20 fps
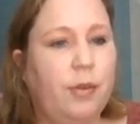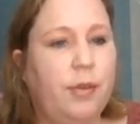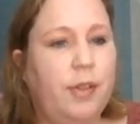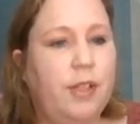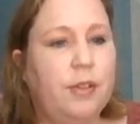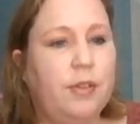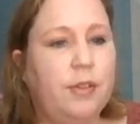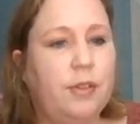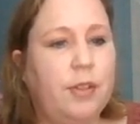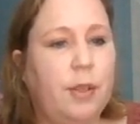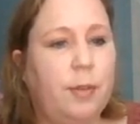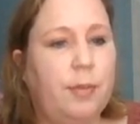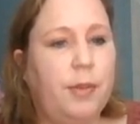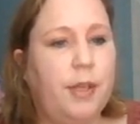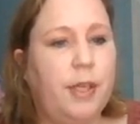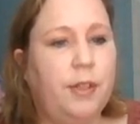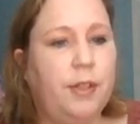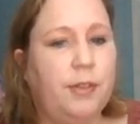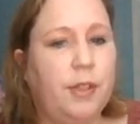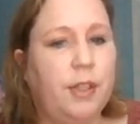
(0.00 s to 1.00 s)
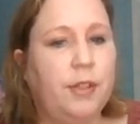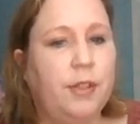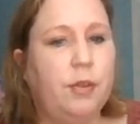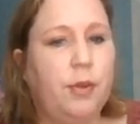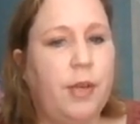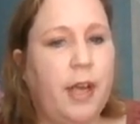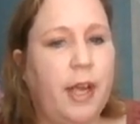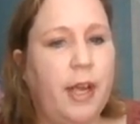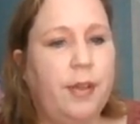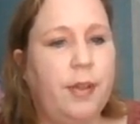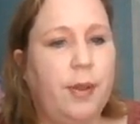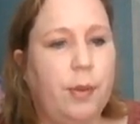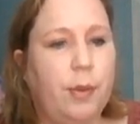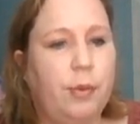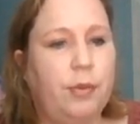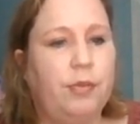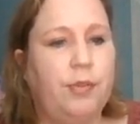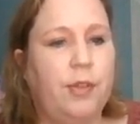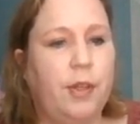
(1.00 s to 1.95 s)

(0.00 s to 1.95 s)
So these are some things, and it's okay that those